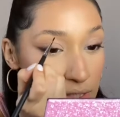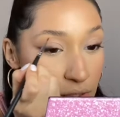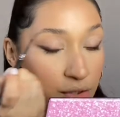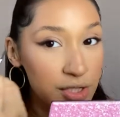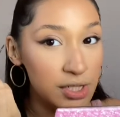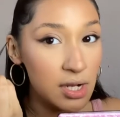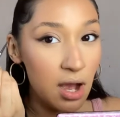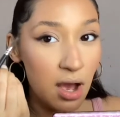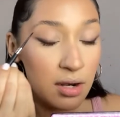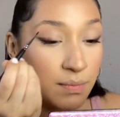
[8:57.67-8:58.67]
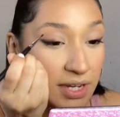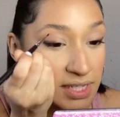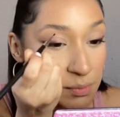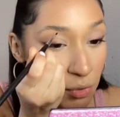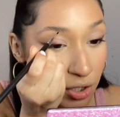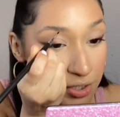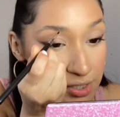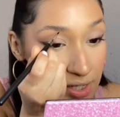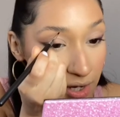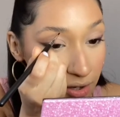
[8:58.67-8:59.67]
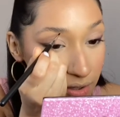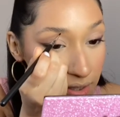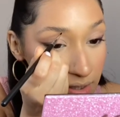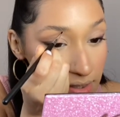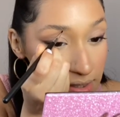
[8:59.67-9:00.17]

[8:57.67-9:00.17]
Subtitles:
so just on my sparse areas.